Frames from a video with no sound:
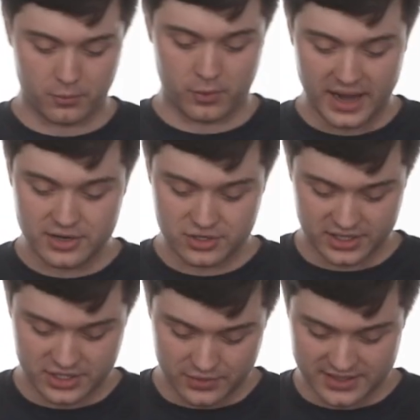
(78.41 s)
What I usually
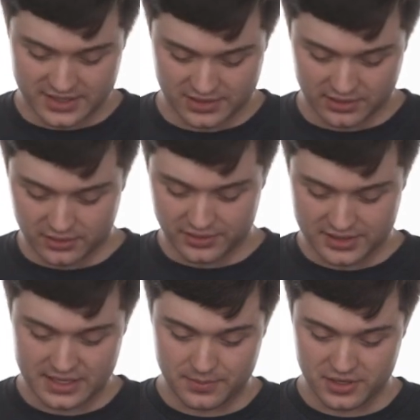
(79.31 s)
do is install the
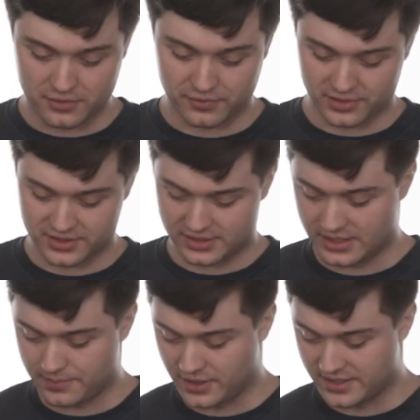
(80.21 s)
CPU first,
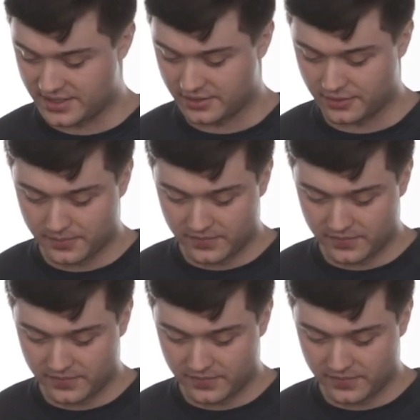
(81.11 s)
the processor.